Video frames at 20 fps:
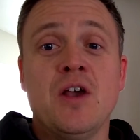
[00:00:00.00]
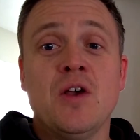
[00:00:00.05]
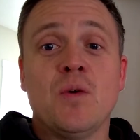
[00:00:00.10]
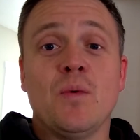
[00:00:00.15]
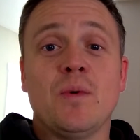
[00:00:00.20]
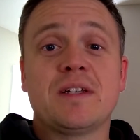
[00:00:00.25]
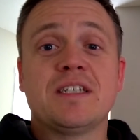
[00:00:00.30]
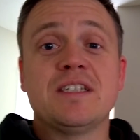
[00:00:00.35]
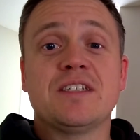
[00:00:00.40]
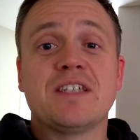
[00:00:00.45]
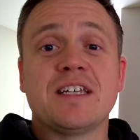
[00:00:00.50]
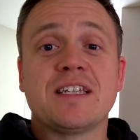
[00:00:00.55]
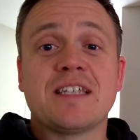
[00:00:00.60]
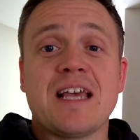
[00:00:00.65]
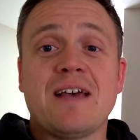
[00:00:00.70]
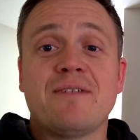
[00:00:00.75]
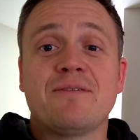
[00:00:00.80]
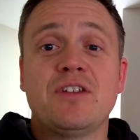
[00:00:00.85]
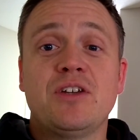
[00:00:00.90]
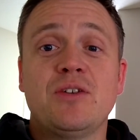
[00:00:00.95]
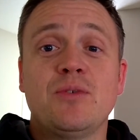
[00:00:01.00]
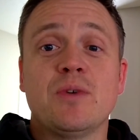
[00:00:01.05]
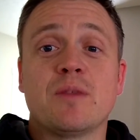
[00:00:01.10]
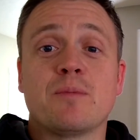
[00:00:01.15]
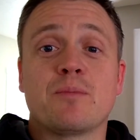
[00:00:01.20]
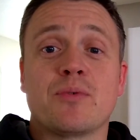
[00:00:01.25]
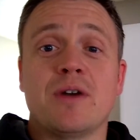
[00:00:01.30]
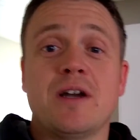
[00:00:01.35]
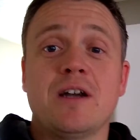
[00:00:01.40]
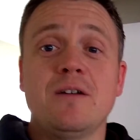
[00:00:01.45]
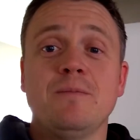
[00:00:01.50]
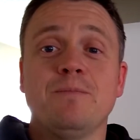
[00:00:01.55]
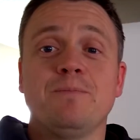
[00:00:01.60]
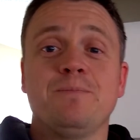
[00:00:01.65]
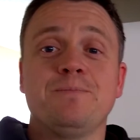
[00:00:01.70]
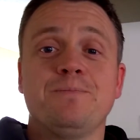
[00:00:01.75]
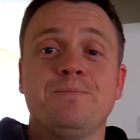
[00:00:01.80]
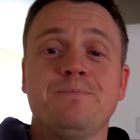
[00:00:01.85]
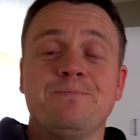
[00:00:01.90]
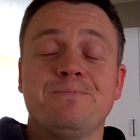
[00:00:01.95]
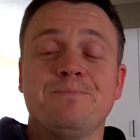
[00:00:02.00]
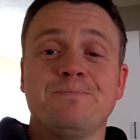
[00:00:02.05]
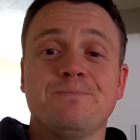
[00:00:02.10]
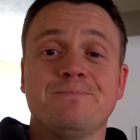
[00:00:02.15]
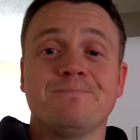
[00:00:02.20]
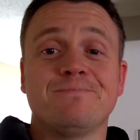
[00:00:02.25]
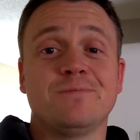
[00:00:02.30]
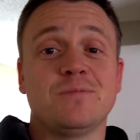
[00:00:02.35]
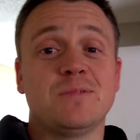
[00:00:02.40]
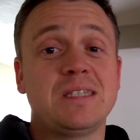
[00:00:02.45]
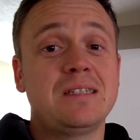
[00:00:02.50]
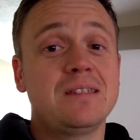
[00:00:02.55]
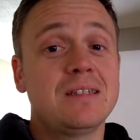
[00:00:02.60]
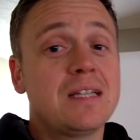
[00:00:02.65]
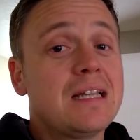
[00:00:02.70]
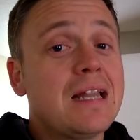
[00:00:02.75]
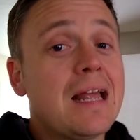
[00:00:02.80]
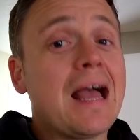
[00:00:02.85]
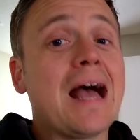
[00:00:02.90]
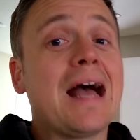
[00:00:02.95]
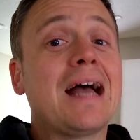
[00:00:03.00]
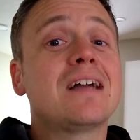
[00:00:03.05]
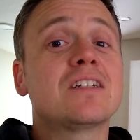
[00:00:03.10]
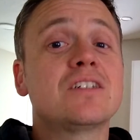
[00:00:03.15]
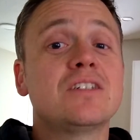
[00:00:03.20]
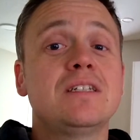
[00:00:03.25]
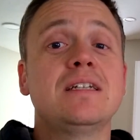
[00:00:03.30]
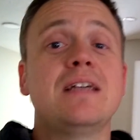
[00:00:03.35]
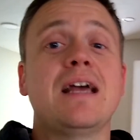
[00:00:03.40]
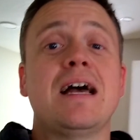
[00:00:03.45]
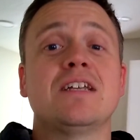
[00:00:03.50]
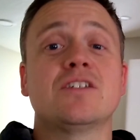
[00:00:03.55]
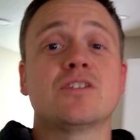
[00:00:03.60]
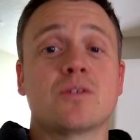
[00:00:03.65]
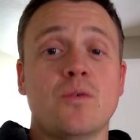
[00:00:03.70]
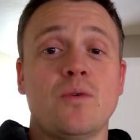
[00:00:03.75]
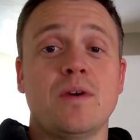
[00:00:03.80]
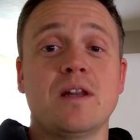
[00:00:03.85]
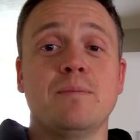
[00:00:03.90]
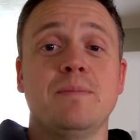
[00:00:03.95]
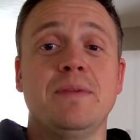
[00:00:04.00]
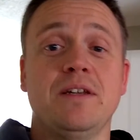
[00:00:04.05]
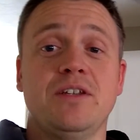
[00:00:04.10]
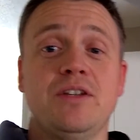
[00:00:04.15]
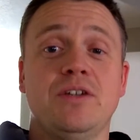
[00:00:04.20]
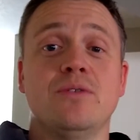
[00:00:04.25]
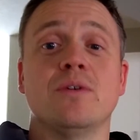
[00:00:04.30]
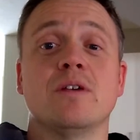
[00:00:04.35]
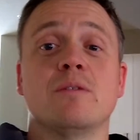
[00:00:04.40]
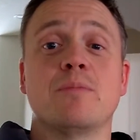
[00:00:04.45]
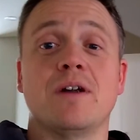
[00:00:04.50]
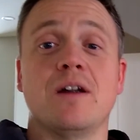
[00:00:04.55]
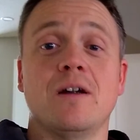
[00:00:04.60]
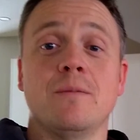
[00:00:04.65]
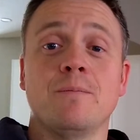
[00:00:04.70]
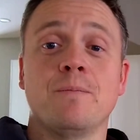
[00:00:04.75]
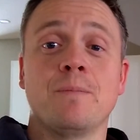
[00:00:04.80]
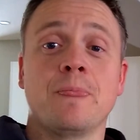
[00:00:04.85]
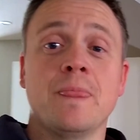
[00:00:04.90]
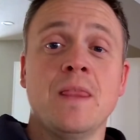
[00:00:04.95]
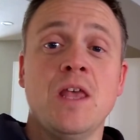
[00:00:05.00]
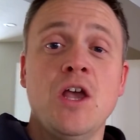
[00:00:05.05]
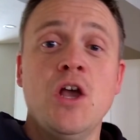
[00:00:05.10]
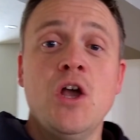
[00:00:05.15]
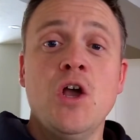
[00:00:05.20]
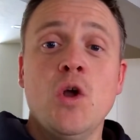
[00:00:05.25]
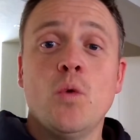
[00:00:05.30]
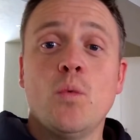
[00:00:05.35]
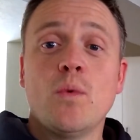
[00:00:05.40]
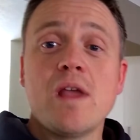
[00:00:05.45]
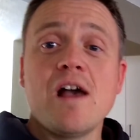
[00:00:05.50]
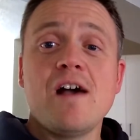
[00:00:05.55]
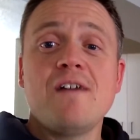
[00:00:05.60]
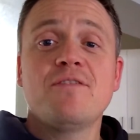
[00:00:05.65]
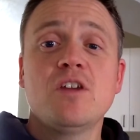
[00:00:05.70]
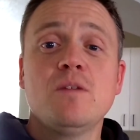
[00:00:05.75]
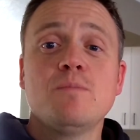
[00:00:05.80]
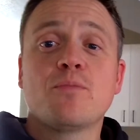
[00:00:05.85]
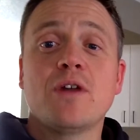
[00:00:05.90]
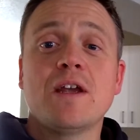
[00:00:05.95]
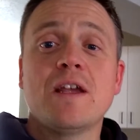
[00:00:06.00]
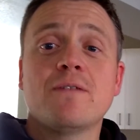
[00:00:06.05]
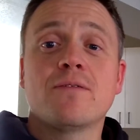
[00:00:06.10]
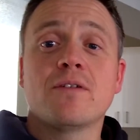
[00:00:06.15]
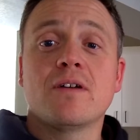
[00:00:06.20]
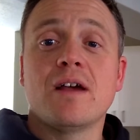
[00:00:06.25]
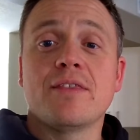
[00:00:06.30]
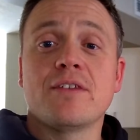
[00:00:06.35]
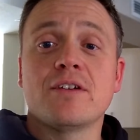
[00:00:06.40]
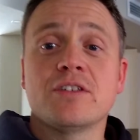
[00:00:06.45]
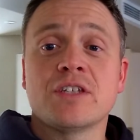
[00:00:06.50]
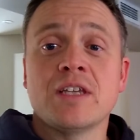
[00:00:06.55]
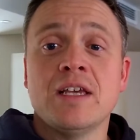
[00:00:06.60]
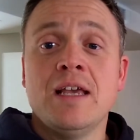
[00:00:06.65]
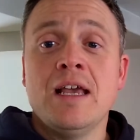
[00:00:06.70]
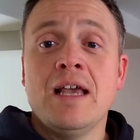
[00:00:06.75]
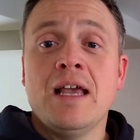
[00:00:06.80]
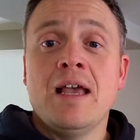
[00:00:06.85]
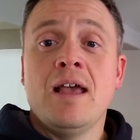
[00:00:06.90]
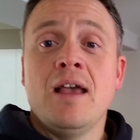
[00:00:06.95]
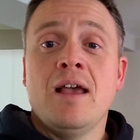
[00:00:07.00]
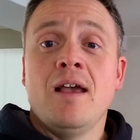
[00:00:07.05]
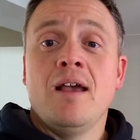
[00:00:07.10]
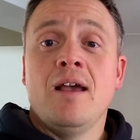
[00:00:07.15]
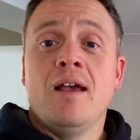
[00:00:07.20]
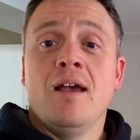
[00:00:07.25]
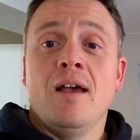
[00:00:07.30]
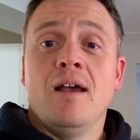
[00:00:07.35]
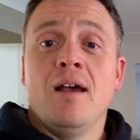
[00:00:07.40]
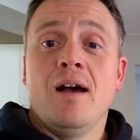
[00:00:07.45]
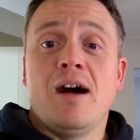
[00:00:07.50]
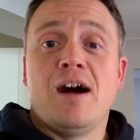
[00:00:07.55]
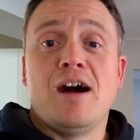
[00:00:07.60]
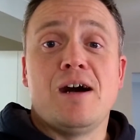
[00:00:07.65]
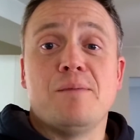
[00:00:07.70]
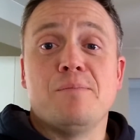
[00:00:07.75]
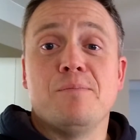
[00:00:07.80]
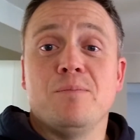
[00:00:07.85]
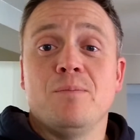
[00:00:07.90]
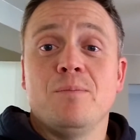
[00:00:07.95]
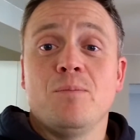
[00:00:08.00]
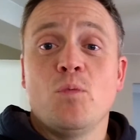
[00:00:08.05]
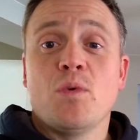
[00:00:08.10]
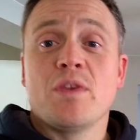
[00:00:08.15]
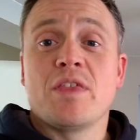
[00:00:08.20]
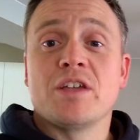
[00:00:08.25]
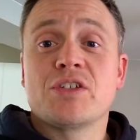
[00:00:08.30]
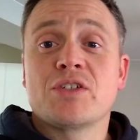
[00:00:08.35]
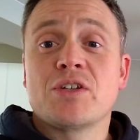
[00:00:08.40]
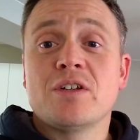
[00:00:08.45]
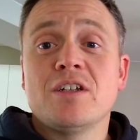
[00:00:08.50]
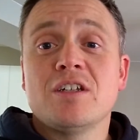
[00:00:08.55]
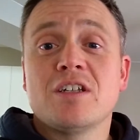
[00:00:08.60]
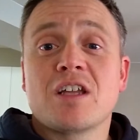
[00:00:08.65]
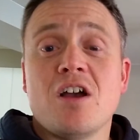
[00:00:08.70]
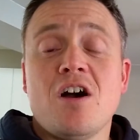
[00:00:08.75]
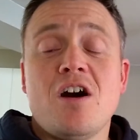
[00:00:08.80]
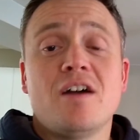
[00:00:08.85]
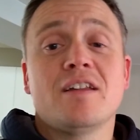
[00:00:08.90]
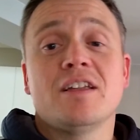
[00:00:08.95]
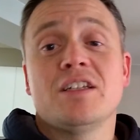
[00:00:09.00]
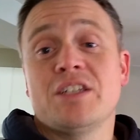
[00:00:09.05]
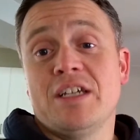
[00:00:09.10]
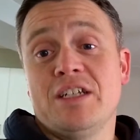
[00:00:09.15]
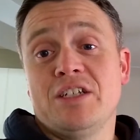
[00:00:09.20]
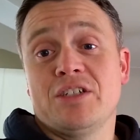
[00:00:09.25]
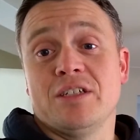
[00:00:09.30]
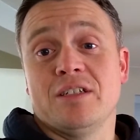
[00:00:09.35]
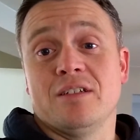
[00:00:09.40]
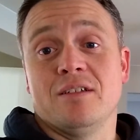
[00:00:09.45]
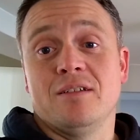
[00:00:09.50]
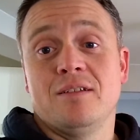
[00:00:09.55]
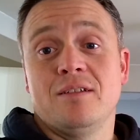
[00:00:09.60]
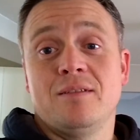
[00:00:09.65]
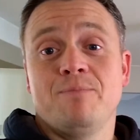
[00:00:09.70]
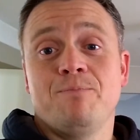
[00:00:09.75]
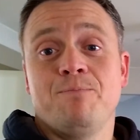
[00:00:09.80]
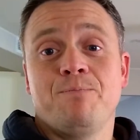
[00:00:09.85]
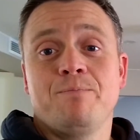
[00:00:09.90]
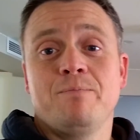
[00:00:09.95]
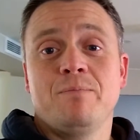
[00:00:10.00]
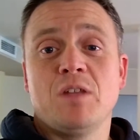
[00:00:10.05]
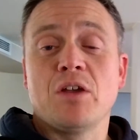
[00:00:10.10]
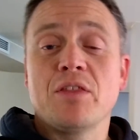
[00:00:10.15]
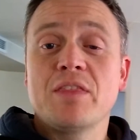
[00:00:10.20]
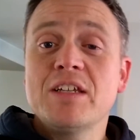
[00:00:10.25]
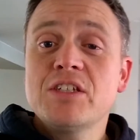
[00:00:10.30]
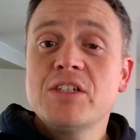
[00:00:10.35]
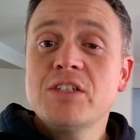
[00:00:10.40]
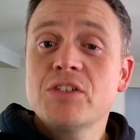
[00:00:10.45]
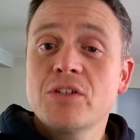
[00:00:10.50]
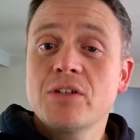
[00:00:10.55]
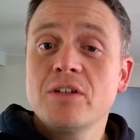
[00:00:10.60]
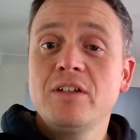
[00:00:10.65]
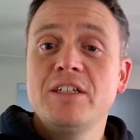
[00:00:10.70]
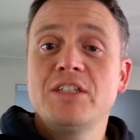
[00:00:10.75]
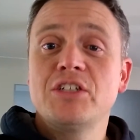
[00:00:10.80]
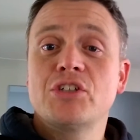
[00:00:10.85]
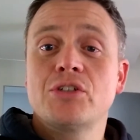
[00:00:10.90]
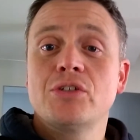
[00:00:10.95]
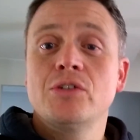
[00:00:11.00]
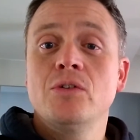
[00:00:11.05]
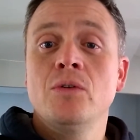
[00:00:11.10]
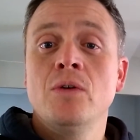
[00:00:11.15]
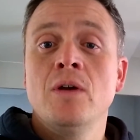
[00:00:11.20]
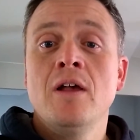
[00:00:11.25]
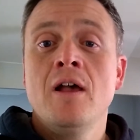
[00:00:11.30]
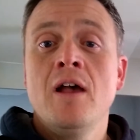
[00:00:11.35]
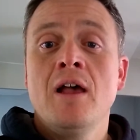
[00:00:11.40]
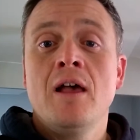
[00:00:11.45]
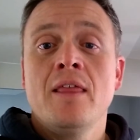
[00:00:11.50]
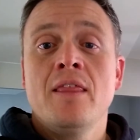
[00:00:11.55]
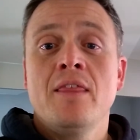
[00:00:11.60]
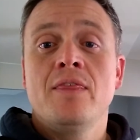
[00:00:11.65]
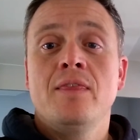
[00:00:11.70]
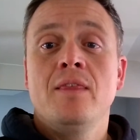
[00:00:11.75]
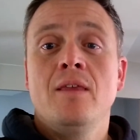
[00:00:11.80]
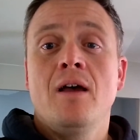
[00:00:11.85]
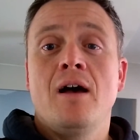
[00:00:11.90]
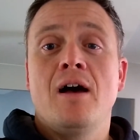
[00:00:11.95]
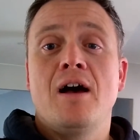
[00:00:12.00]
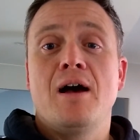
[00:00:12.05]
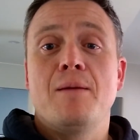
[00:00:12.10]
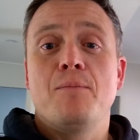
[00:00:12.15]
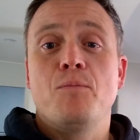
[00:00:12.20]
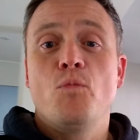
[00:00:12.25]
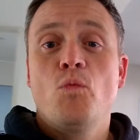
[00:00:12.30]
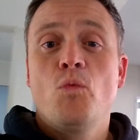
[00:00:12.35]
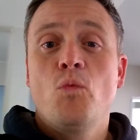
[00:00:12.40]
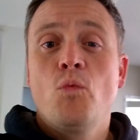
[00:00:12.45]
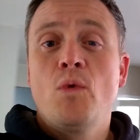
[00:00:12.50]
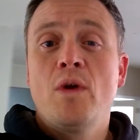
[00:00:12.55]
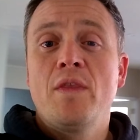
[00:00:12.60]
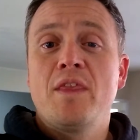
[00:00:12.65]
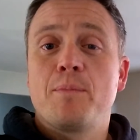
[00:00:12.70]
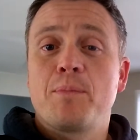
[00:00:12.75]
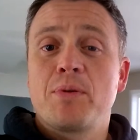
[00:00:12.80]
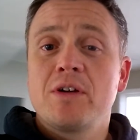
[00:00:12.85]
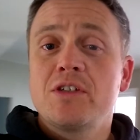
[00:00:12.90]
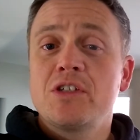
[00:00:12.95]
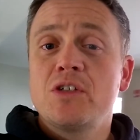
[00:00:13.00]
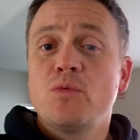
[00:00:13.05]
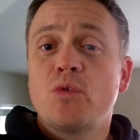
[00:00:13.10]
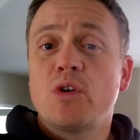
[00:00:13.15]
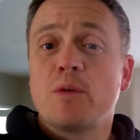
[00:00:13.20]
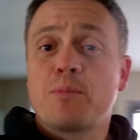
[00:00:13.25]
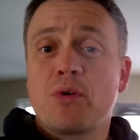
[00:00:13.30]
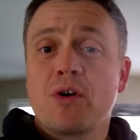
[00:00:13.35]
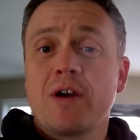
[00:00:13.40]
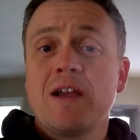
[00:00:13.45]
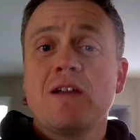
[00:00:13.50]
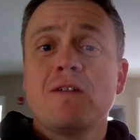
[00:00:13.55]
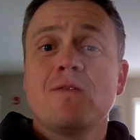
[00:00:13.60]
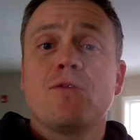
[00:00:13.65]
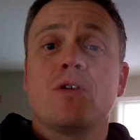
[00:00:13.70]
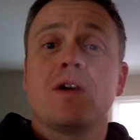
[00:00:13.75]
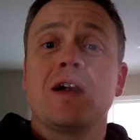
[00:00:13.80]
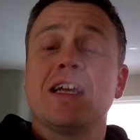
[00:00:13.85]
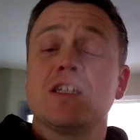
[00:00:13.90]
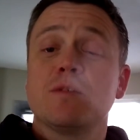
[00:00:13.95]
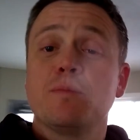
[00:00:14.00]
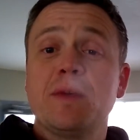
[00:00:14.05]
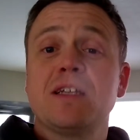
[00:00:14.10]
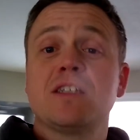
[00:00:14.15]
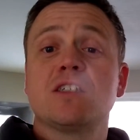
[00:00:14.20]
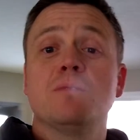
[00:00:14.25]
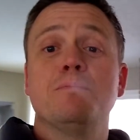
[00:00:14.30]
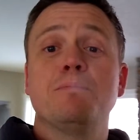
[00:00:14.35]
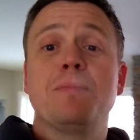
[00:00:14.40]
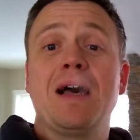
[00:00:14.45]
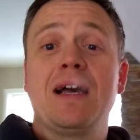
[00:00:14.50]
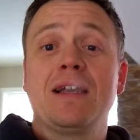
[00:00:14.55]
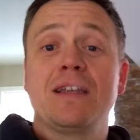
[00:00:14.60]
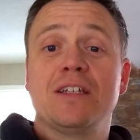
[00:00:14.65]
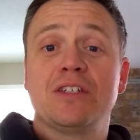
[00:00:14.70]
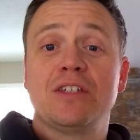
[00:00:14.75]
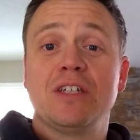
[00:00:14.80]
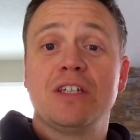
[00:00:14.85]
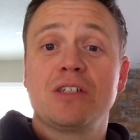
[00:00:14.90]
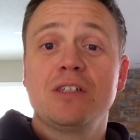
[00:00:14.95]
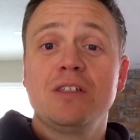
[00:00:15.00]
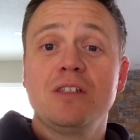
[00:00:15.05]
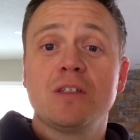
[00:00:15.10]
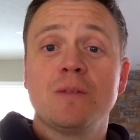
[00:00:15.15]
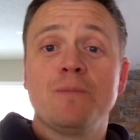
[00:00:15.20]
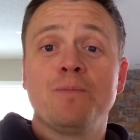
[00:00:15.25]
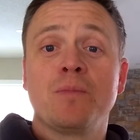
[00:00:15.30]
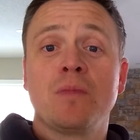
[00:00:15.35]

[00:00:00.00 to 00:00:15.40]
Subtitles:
What does this have to do with prayer? Well, it actually has quite a bit to do with prayer. We often pray for others with a certain condescension. Now, this is certainly true when the person we're praying for has made some bad decisions,